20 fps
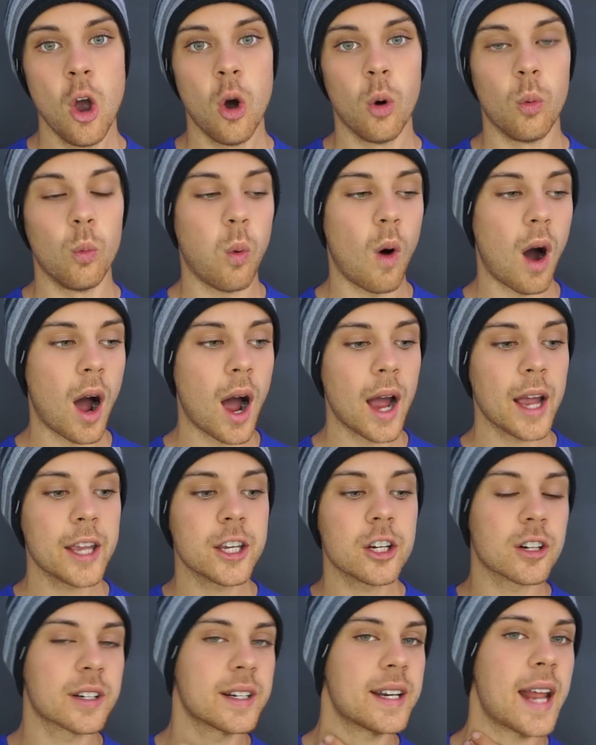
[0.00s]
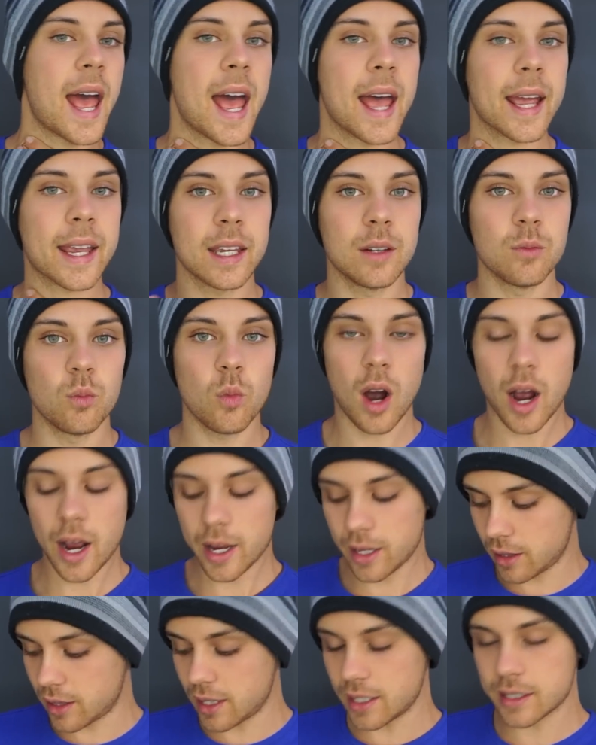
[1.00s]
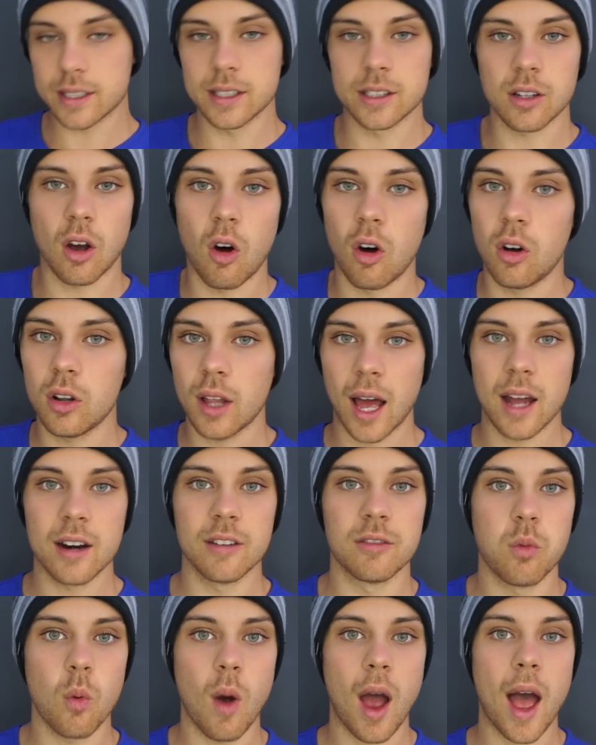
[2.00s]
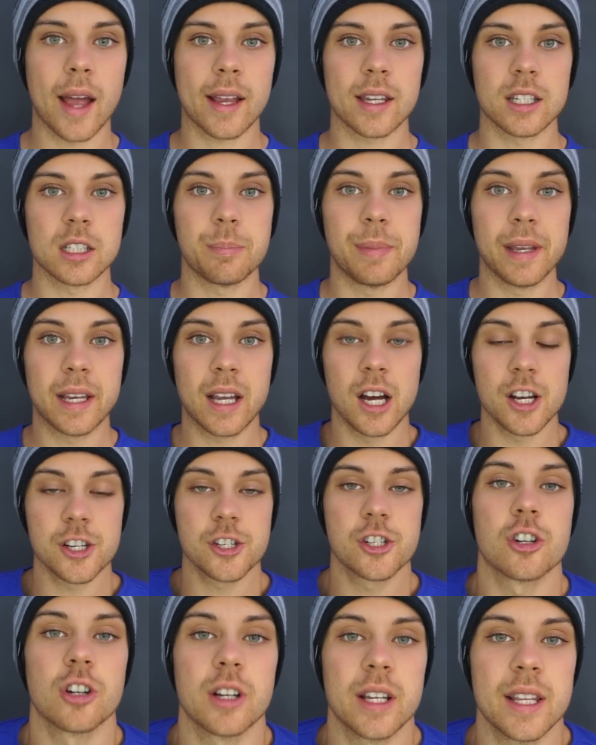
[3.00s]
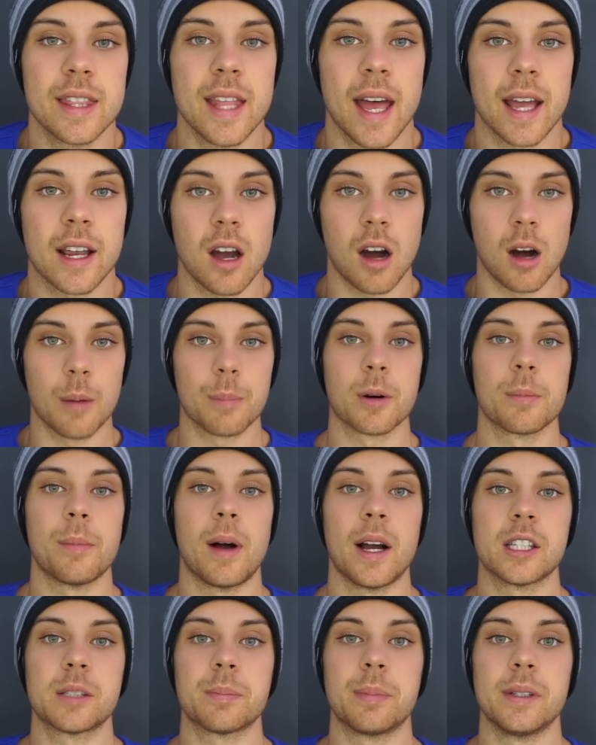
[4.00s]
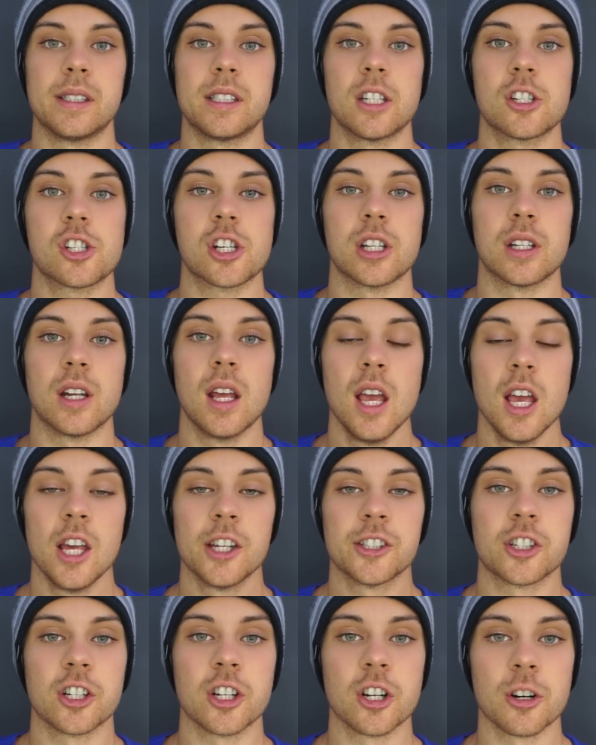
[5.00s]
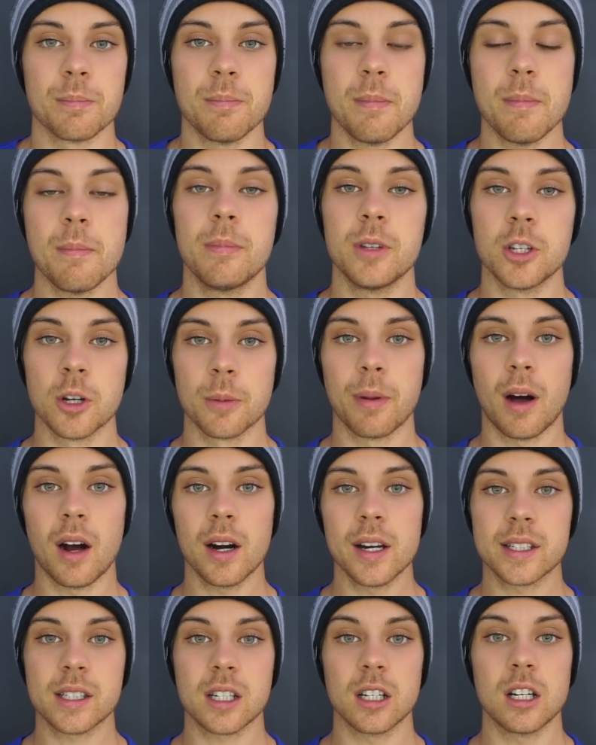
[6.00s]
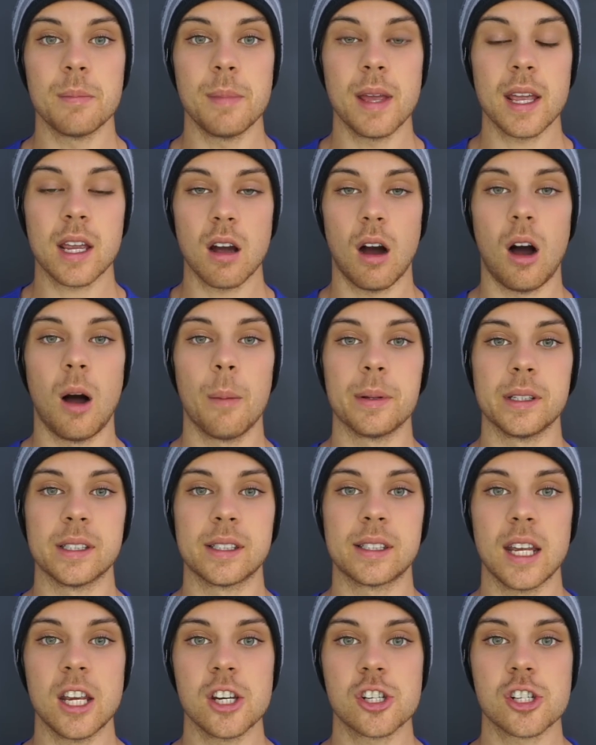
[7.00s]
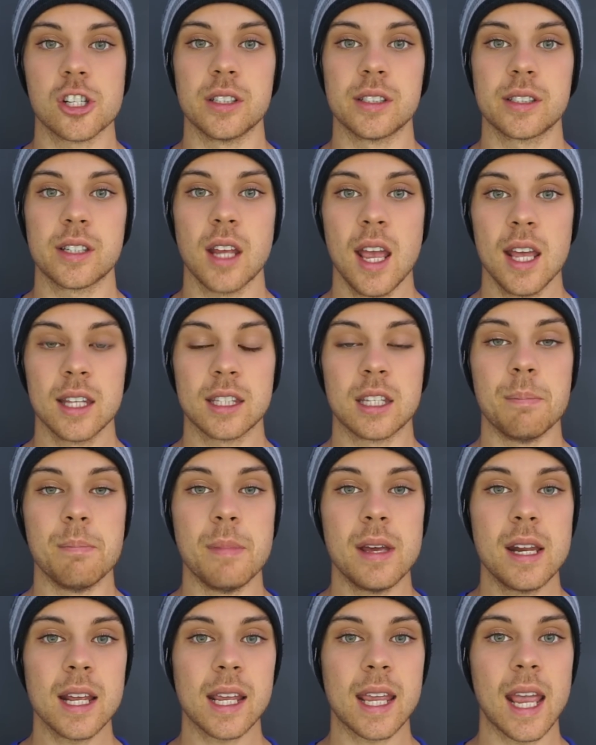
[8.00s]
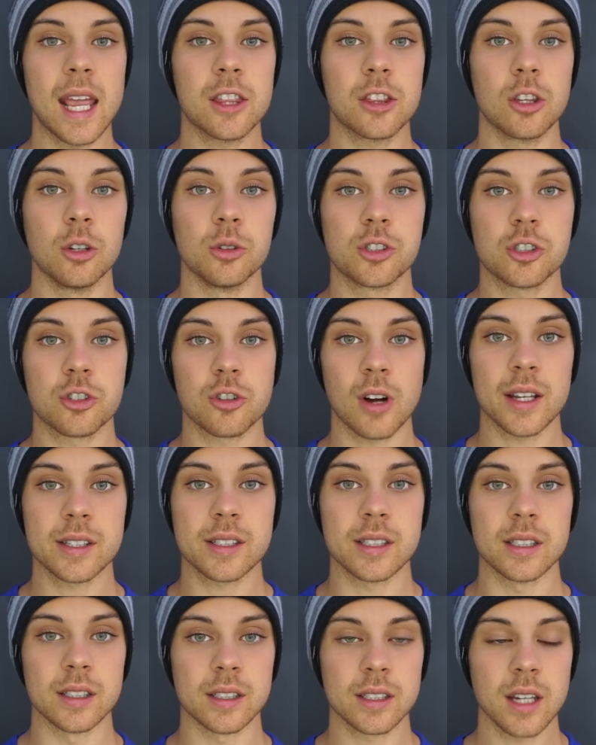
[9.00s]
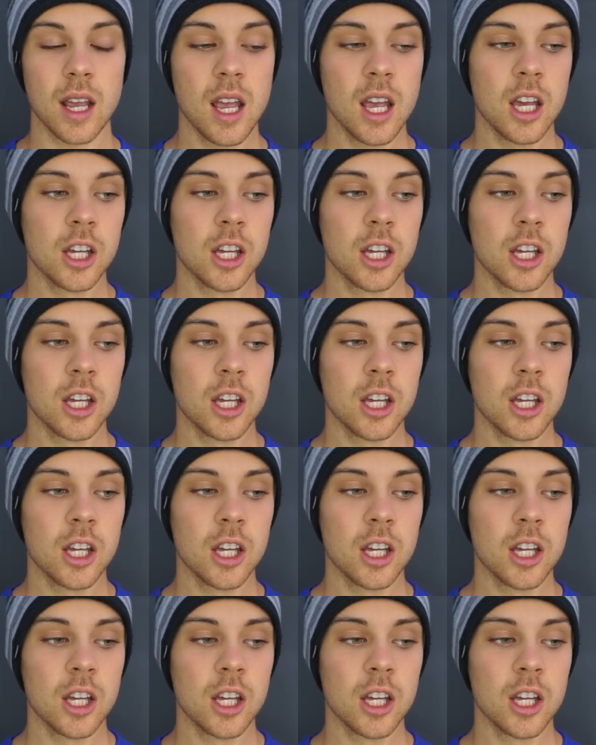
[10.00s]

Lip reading: Why your neck and why this is all out of whack is because you're in that compromised position. So your body's going to make compensations to mitigate those stresses.